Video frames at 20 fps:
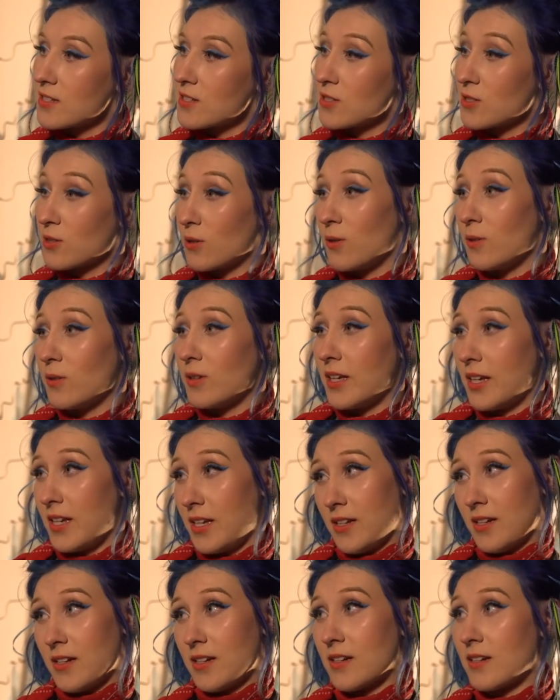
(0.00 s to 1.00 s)
it's all
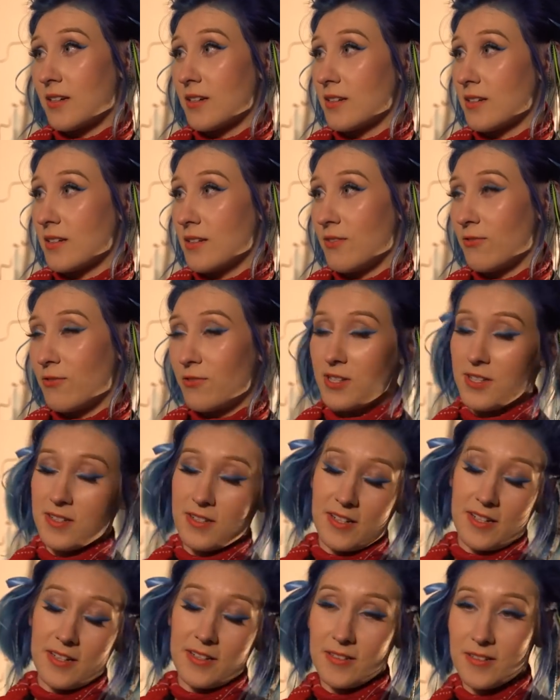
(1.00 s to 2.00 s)
like
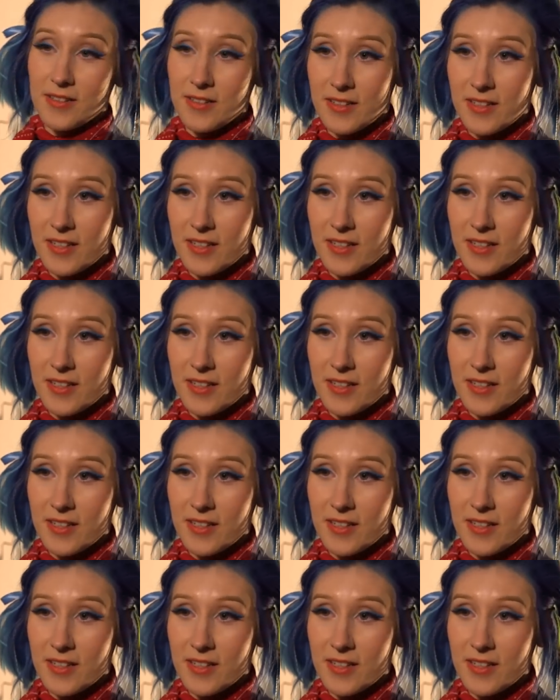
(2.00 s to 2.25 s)
freestyle.